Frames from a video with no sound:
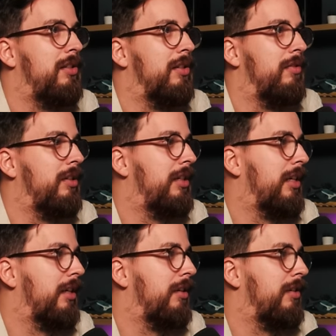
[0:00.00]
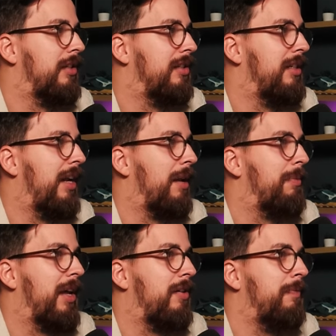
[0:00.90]
so you can see that
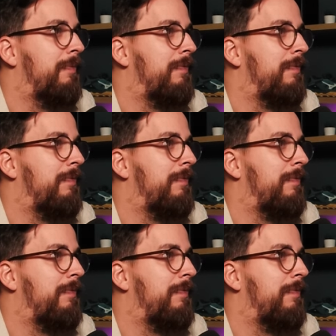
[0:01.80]
better.